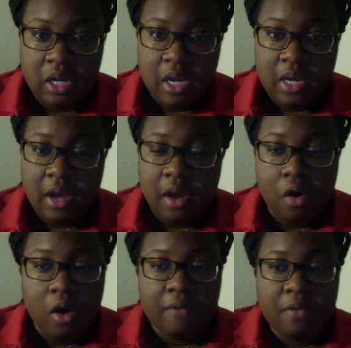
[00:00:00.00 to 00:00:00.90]
not
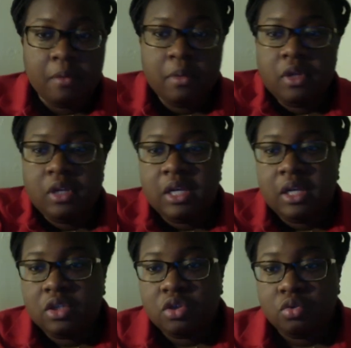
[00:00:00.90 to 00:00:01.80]
all have the
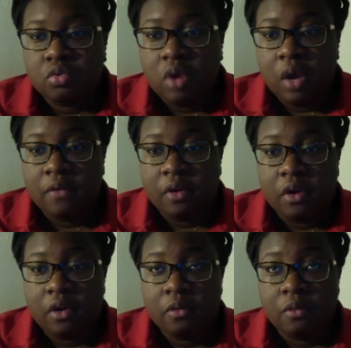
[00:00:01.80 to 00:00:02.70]
ability to
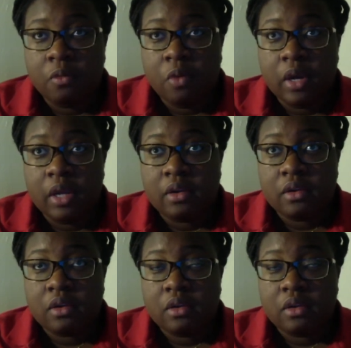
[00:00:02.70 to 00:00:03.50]
cover what